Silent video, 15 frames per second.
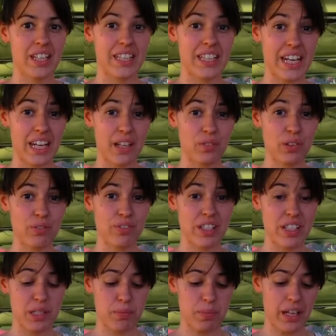The name of
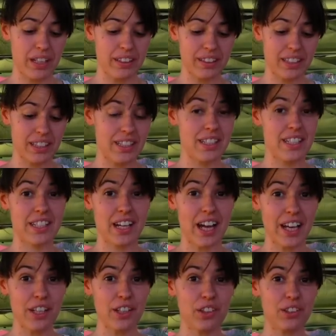this plant is
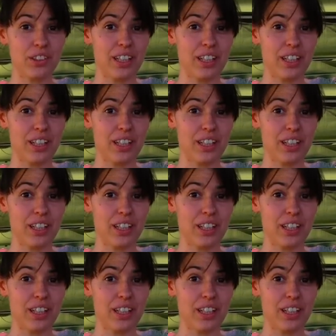Galio,